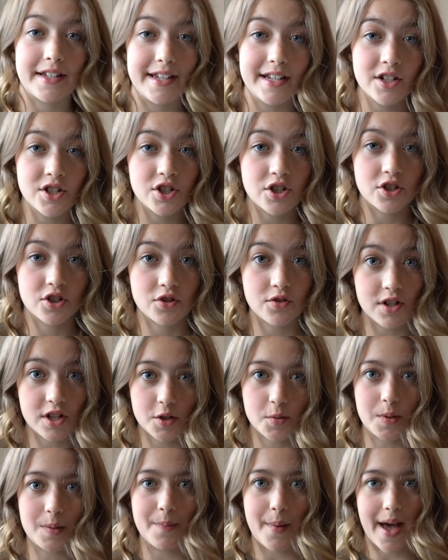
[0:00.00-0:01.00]
each
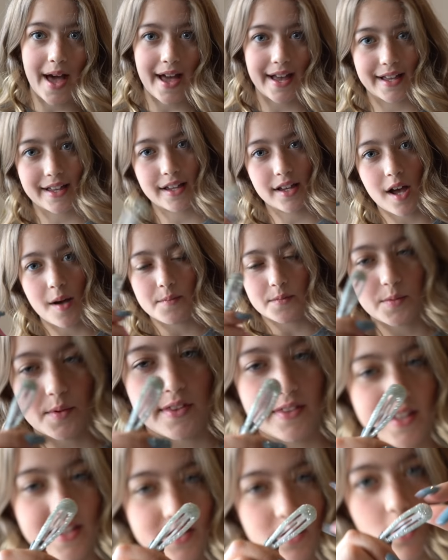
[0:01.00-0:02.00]
Scrunch Me pack comes
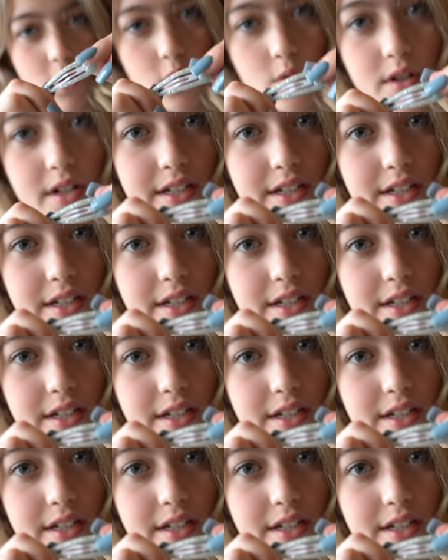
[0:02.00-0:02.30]
with its own